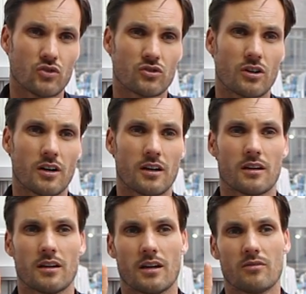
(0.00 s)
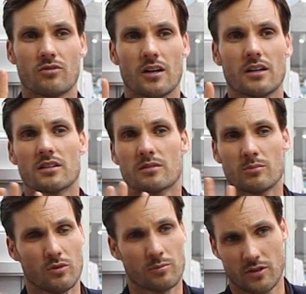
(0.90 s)
start and run a
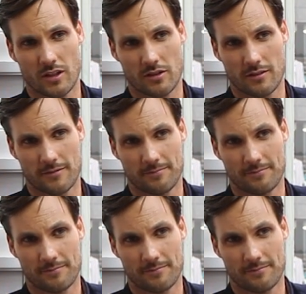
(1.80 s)
smooth production.